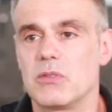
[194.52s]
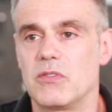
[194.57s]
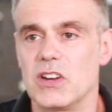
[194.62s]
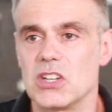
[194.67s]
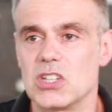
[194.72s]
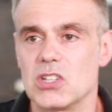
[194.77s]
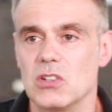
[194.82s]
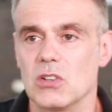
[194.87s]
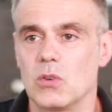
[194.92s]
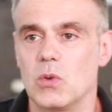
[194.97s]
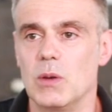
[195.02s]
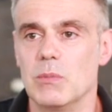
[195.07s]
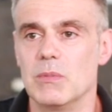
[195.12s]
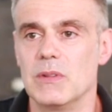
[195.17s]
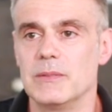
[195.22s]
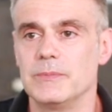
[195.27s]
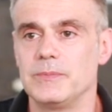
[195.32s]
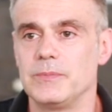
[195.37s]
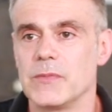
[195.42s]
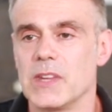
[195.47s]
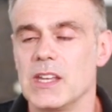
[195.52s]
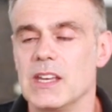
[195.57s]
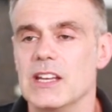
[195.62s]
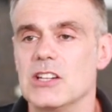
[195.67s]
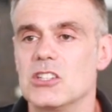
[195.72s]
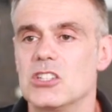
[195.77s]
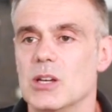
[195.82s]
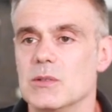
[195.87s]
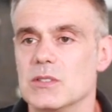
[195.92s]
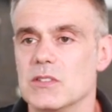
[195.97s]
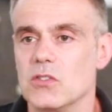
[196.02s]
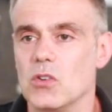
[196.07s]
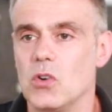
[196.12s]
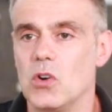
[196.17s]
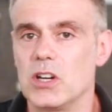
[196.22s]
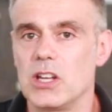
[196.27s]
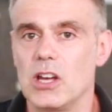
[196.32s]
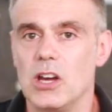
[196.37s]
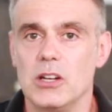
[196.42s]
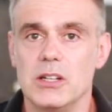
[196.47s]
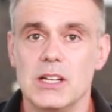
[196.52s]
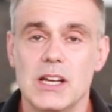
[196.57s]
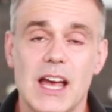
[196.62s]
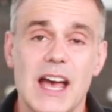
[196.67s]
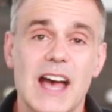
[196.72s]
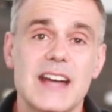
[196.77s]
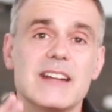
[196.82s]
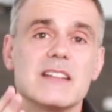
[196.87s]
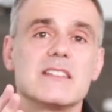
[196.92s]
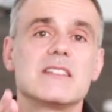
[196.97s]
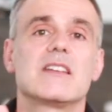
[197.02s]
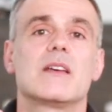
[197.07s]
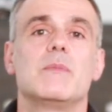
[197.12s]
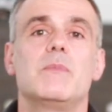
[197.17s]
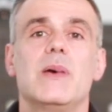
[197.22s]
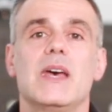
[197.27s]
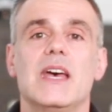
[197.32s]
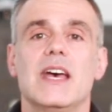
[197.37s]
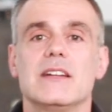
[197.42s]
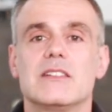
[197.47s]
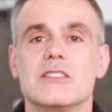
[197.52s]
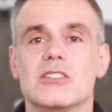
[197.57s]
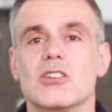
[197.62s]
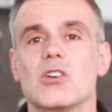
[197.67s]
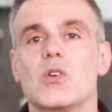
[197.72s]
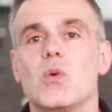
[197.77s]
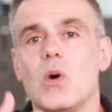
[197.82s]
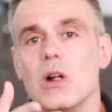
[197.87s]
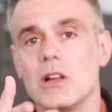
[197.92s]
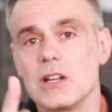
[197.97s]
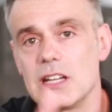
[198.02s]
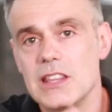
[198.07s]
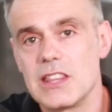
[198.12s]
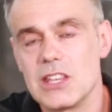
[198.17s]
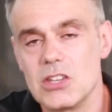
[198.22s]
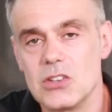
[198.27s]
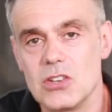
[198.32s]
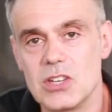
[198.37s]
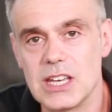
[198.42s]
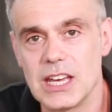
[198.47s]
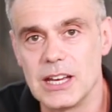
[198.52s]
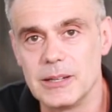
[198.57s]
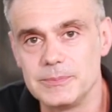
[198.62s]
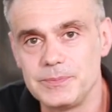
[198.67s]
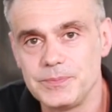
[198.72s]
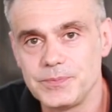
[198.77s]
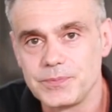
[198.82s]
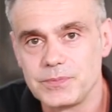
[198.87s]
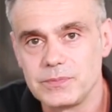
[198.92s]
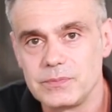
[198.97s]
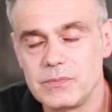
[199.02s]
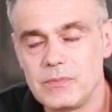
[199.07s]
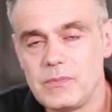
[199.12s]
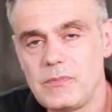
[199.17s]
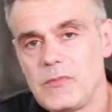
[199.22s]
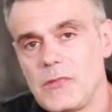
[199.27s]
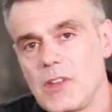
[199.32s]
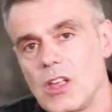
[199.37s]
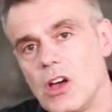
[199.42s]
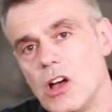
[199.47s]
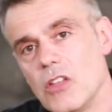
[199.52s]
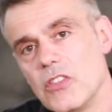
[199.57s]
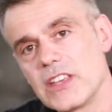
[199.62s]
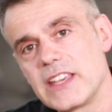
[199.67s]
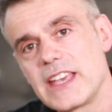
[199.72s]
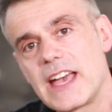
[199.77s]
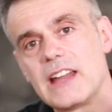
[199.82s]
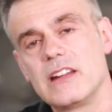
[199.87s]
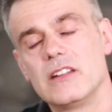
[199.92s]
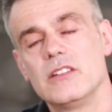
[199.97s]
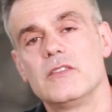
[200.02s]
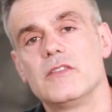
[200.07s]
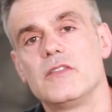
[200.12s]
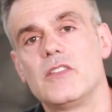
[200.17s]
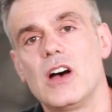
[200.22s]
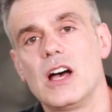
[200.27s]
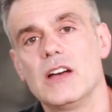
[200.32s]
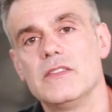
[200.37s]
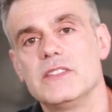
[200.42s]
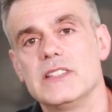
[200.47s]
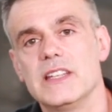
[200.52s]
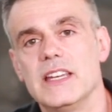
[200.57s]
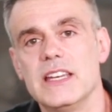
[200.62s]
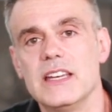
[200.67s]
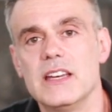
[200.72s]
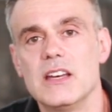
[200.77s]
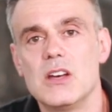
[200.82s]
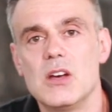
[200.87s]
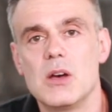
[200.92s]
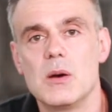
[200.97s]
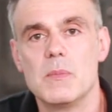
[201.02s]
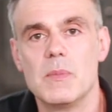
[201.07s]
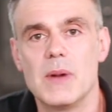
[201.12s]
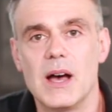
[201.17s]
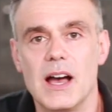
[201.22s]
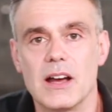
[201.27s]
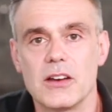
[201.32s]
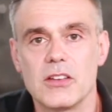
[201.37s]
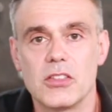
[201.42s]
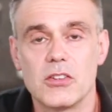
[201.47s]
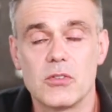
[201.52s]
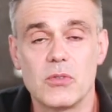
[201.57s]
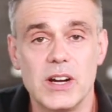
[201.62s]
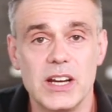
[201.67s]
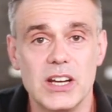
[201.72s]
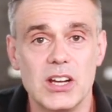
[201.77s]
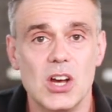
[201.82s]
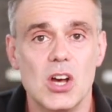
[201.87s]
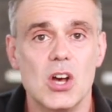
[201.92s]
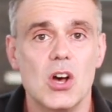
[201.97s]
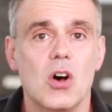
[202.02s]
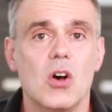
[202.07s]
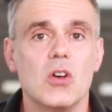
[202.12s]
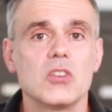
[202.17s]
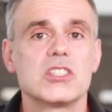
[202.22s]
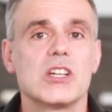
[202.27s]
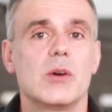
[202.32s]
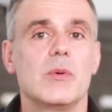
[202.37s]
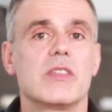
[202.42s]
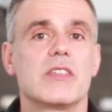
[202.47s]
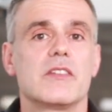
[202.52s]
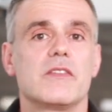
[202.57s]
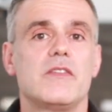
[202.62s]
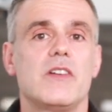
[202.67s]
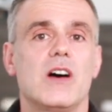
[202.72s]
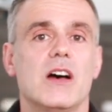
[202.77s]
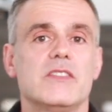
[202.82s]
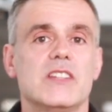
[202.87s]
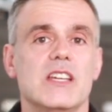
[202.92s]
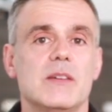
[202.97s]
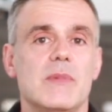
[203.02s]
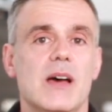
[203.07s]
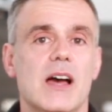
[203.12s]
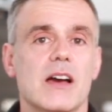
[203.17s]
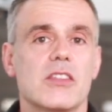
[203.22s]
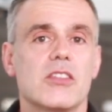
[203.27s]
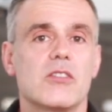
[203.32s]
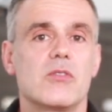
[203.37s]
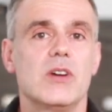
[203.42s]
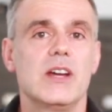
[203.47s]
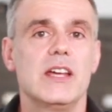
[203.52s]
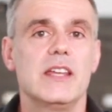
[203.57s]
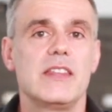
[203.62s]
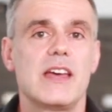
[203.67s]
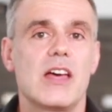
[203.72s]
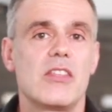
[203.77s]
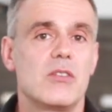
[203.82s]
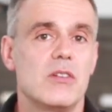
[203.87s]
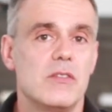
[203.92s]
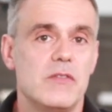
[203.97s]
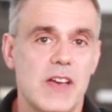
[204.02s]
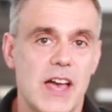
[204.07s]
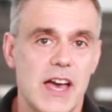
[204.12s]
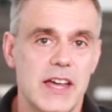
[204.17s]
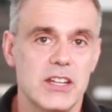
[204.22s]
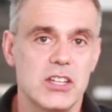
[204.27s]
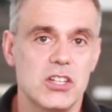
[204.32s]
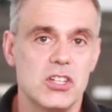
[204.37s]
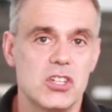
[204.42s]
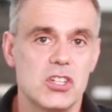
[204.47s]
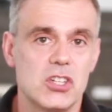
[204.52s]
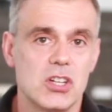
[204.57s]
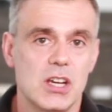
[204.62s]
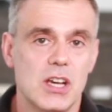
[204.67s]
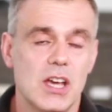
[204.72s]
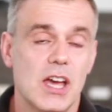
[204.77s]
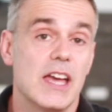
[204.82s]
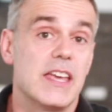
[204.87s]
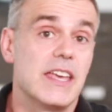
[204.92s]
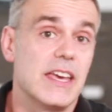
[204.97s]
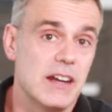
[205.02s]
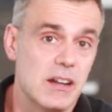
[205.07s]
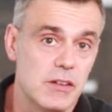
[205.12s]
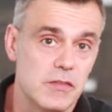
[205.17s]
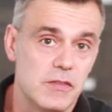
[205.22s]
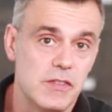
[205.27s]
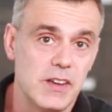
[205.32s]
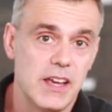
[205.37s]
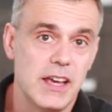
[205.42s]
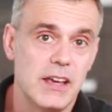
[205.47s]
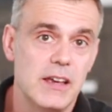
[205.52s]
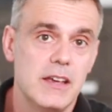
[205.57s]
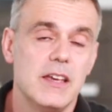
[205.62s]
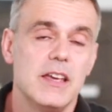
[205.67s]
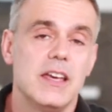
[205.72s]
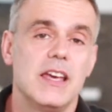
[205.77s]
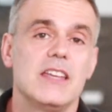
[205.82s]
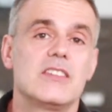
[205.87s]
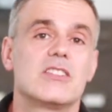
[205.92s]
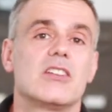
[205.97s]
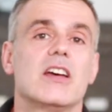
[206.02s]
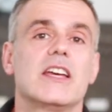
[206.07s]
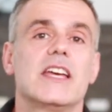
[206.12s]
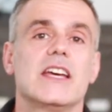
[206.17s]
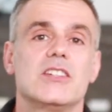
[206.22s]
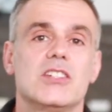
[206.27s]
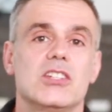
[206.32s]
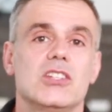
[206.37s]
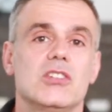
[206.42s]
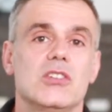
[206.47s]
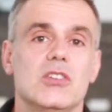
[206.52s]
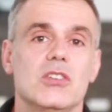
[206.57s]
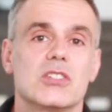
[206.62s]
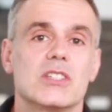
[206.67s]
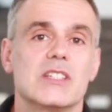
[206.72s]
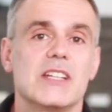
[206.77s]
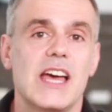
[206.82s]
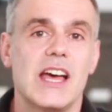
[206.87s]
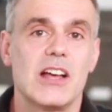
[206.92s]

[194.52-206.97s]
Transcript: professional equipment in terms of audio and doesn't compare to the quality that you get on the Canon 5D Mark III. Also with the 5D Mark III, the other advantage, again unfair, is that I get to use an